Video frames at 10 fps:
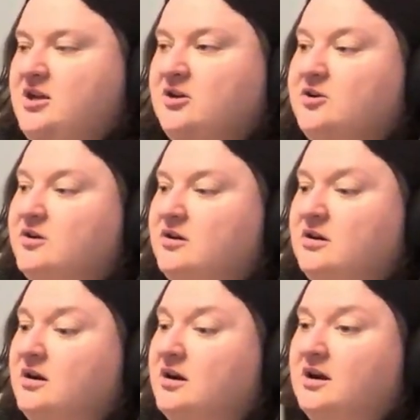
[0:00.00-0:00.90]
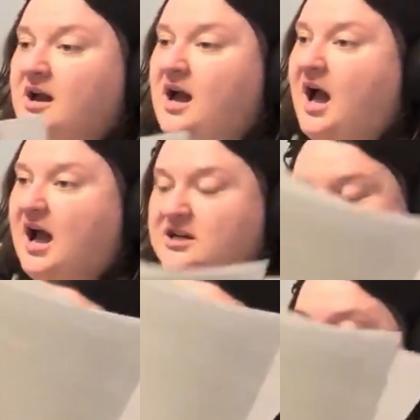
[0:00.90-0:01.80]
you're
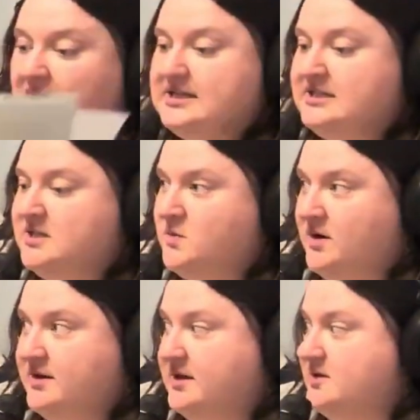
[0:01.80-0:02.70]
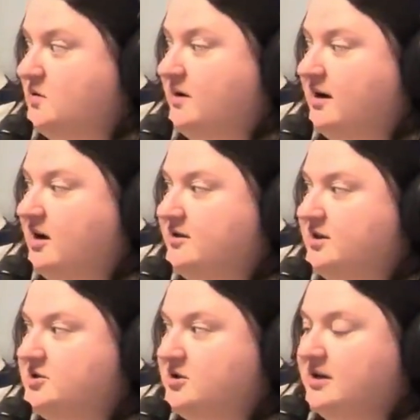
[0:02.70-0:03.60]
just as worthy as going on
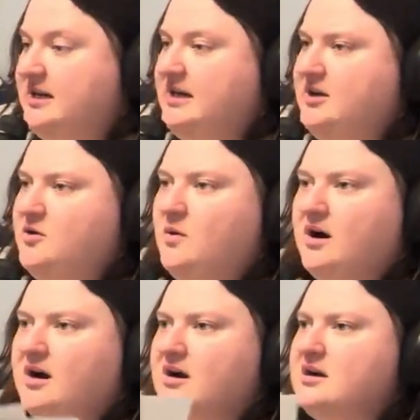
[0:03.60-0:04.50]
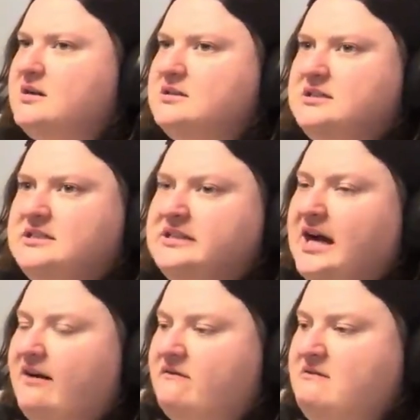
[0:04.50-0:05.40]
this journey. You are
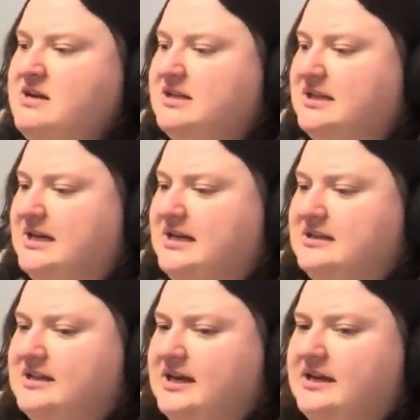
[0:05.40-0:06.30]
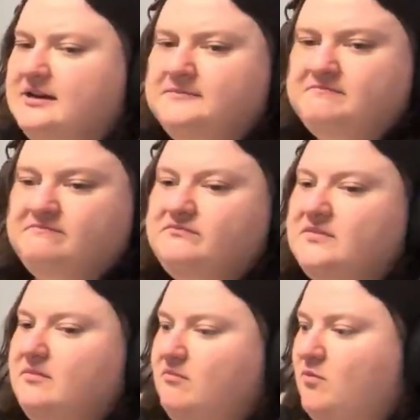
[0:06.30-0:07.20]
definitely
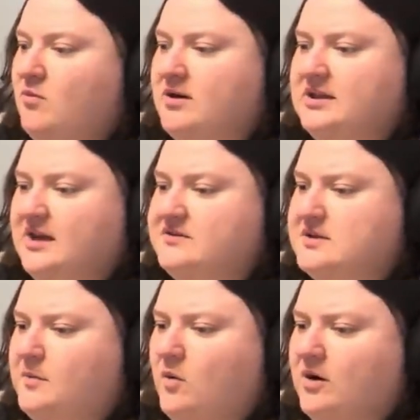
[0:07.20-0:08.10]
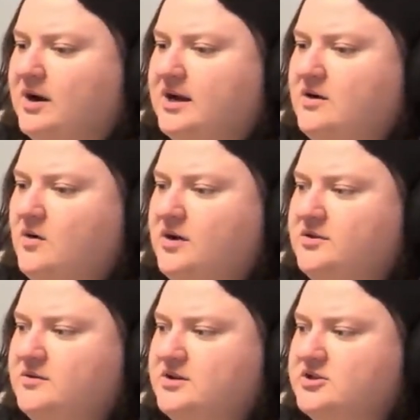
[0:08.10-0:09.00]
worthy of support in going
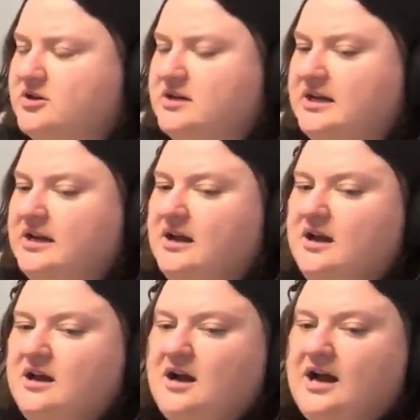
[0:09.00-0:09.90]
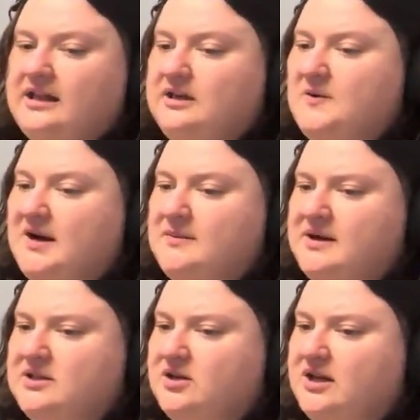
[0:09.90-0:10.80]
through this journey. Highly
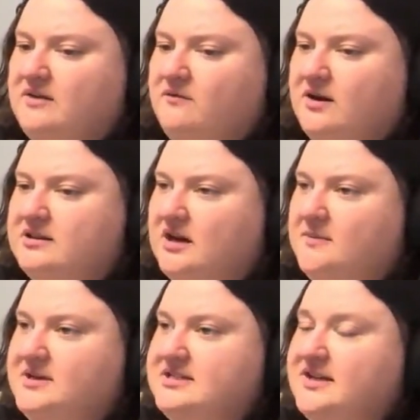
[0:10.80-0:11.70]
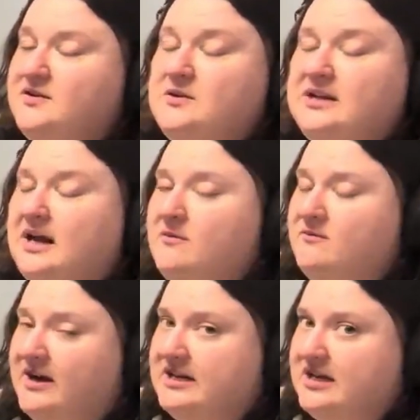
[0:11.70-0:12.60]
recommend looking for a therapist. If you need help
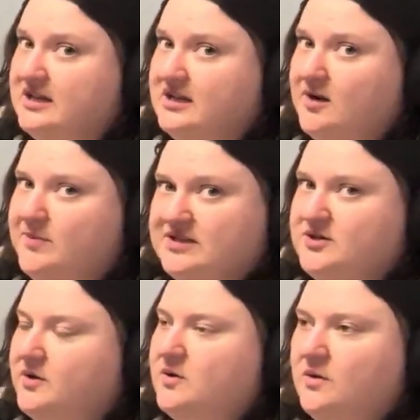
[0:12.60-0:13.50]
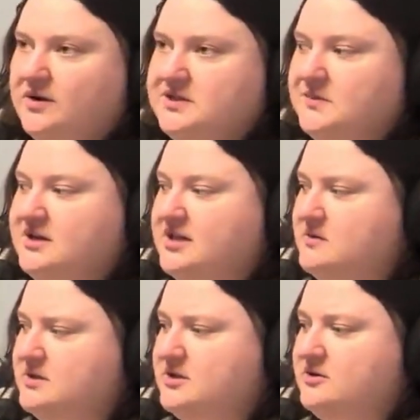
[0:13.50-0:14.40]
finding a therapist, you can always reach
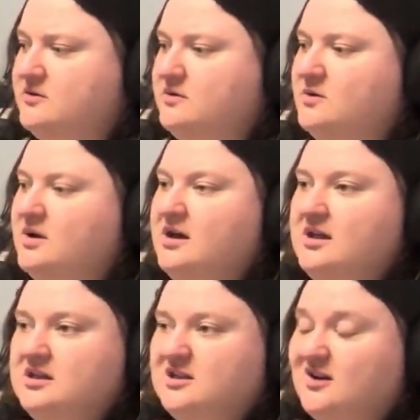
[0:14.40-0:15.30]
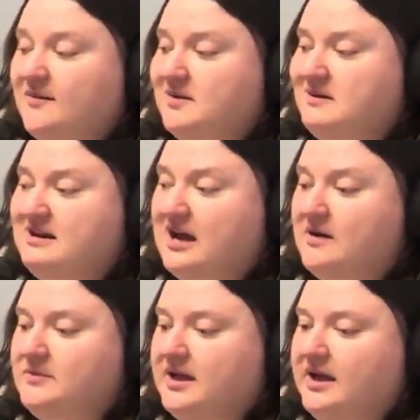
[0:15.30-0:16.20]
out to the NAMI Maine
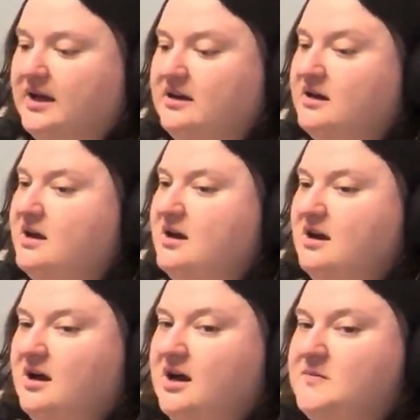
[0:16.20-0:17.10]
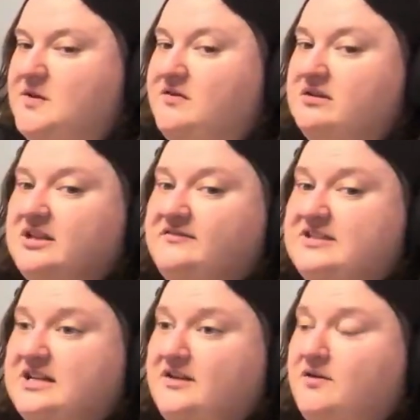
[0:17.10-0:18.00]
Helpline. If you're
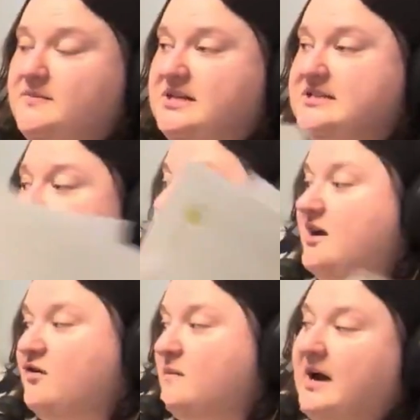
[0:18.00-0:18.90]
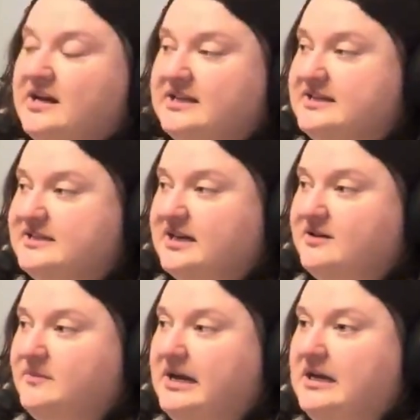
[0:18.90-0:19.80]
listening from this from out of the state
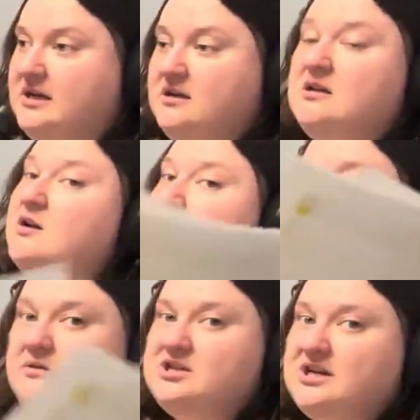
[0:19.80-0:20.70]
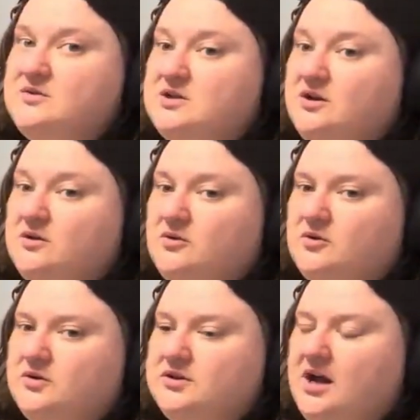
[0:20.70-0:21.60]
of Maine, reach out to your
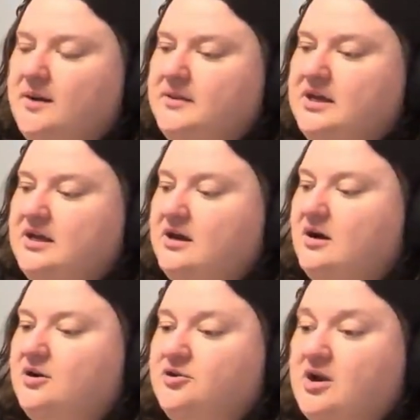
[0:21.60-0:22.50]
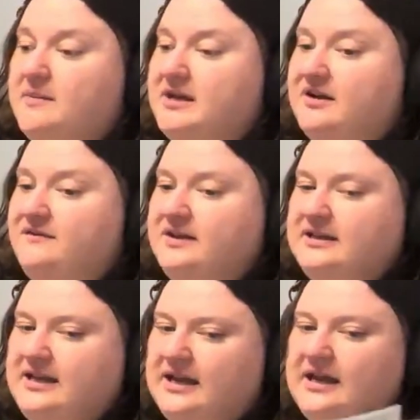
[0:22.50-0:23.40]
local NAMI or your NAMI
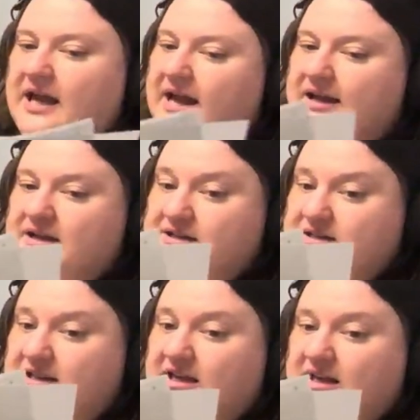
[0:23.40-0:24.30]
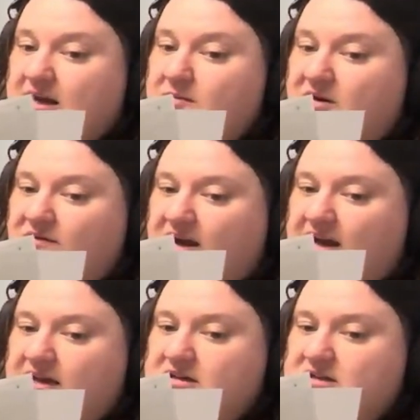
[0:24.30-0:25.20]
affiliate, and they can help you
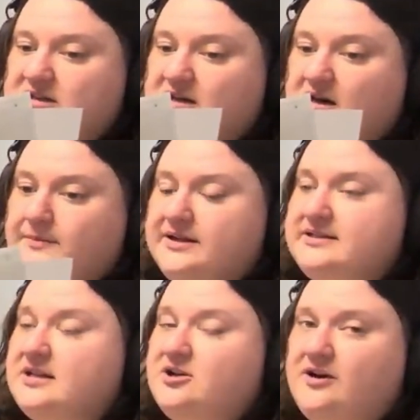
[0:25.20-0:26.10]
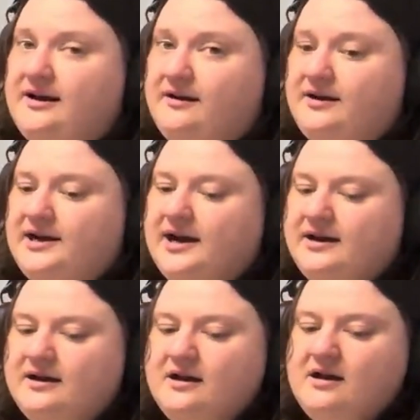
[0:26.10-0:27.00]
find a therapist in your area.